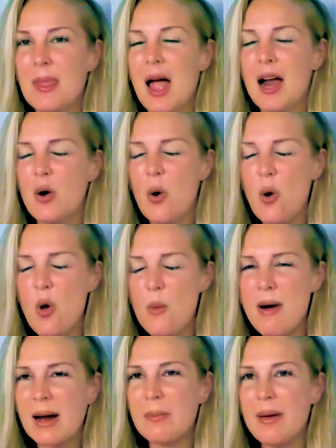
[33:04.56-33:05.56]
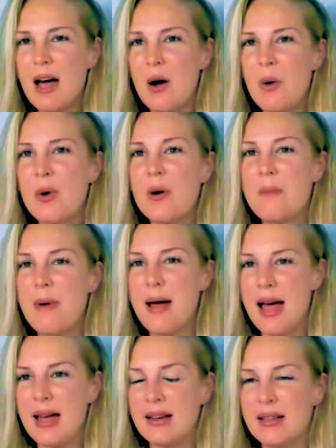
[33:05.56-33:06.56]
I call my power back.